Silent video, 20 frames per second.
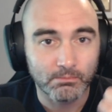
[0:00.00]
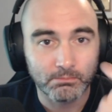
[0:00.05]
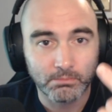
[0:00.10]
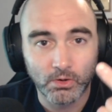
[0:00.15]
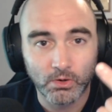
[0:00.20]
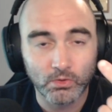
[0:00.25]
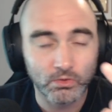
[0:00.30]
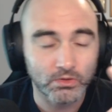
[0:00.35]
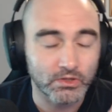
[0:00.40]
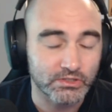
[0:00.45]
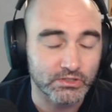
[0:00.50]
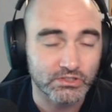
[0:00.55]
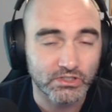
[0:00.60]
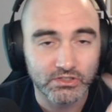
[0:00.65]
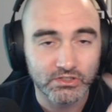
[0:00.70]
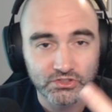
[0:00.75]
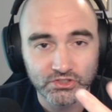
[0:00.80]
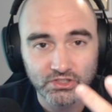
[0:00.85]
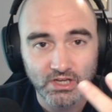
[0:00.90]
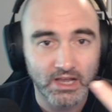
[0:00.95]
Polish,
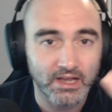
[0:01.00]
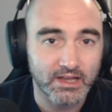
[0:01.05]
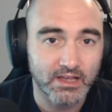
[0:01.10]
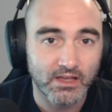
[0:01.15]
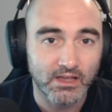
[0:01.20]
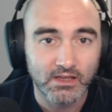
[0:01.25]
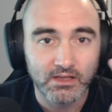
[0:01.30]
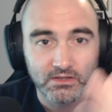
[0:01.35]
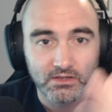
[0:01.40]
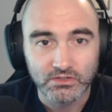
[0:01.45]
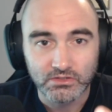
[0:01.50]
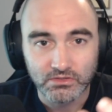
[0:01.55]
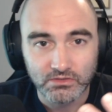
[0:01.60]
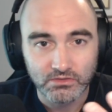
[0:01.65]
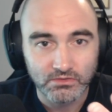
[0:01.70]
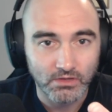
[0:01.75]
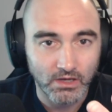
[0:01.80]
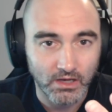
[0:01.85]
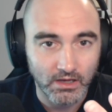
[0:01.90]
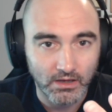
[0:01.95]
Czech,
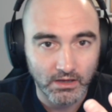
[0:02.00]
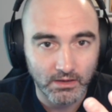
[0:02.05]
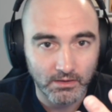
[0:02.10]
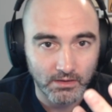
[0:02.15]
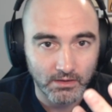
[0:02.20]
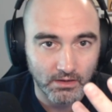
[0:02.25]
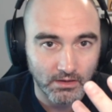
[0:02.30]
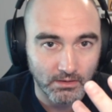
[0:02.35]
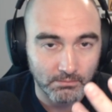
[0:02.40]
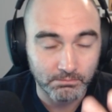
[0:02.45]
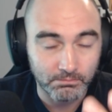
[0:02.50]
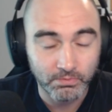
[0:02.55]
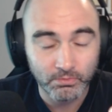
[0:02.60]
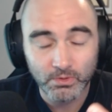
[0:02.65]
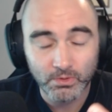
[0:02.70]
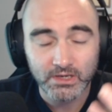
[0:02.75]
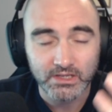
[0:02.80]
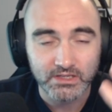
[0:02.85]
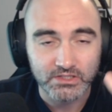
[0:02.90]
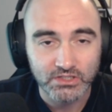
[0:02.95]

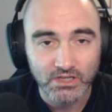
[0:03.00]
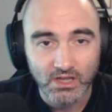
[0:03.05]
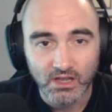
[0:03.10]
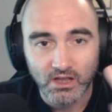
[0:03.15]
British,